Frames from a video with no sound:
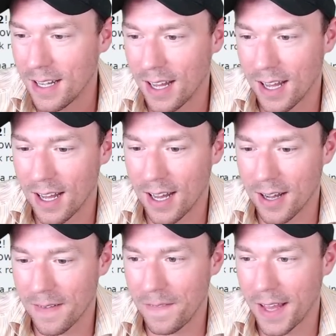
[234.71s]

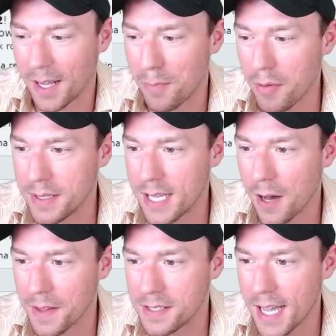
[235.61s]
Uh, it can probably
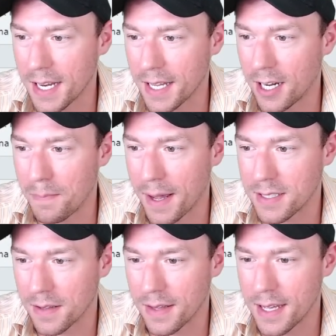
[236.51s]
tell the set here
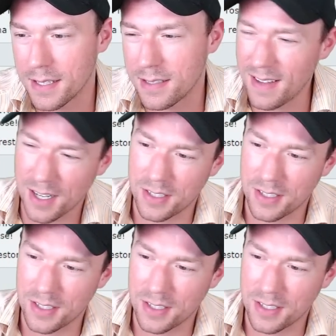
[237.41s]
based on this.